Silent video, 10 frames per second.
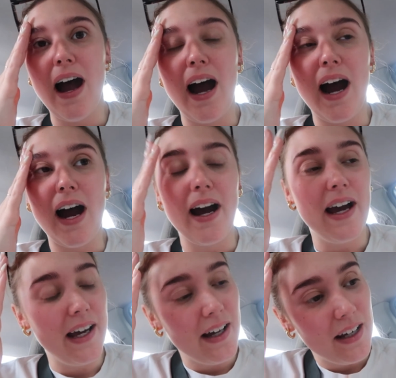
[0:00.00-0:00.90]

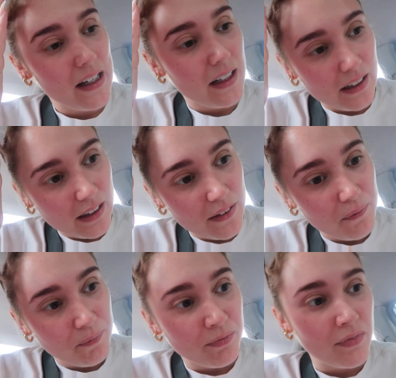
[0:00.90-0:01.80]

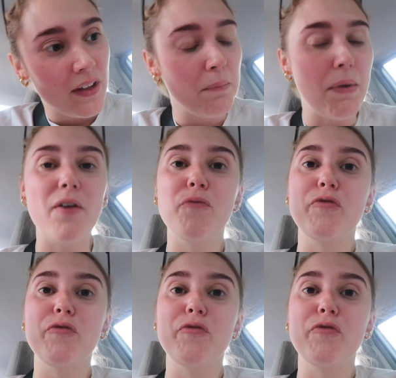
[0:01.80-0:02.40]
my